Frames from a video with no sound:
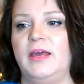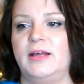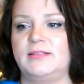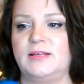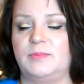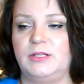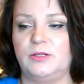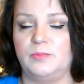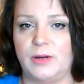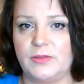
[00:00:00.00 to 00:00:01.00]
it's something
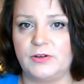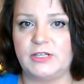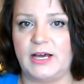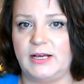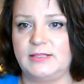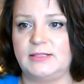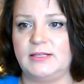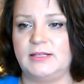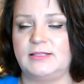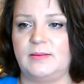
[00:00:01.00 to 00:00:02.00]
their brother does, it's